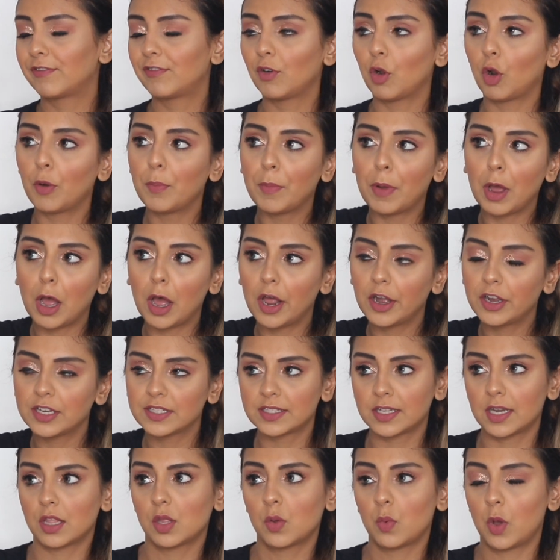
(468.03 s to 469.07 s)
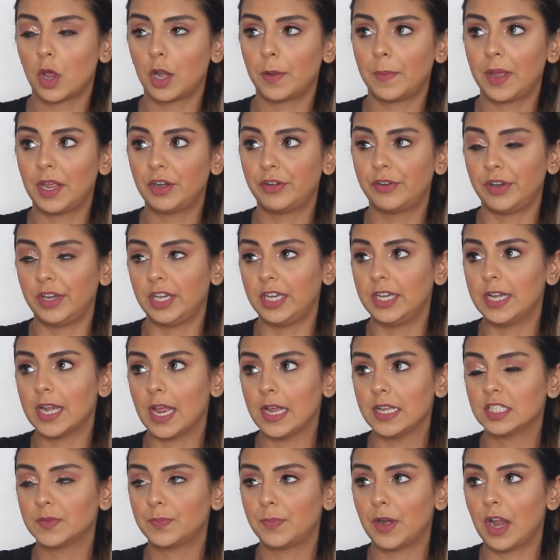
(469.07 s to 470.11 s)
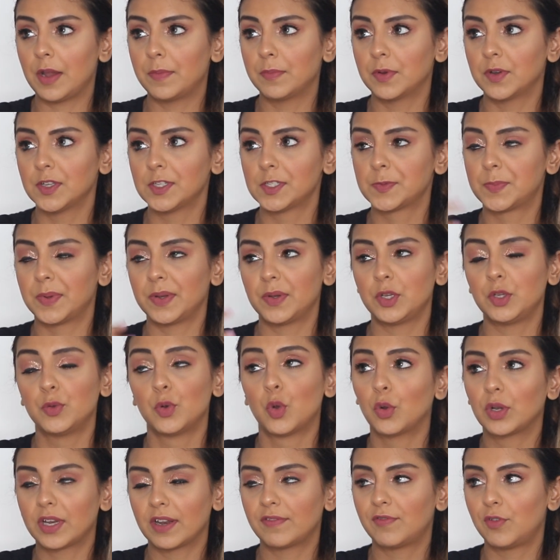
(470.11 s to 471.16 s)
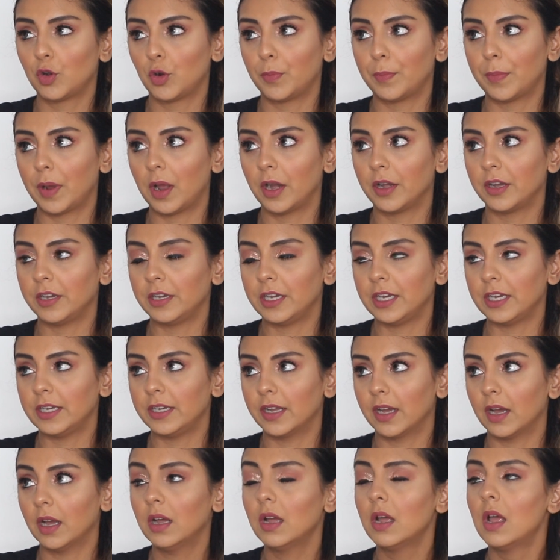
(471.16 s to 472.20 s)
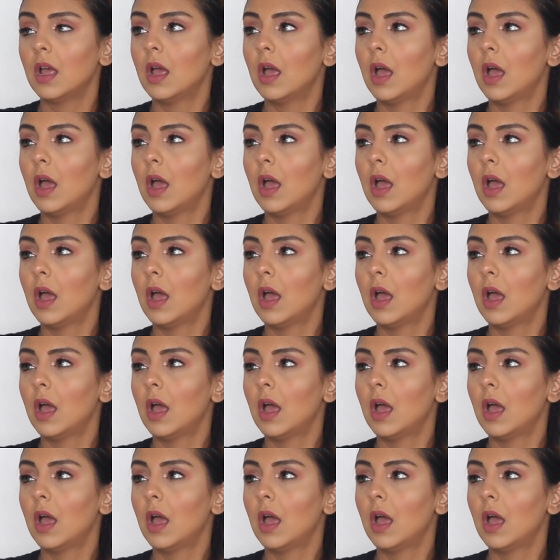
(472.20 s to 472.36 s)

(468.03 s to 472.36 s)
Flor Mar is another one of my really nice primers, but you don't get Flor Mar in India.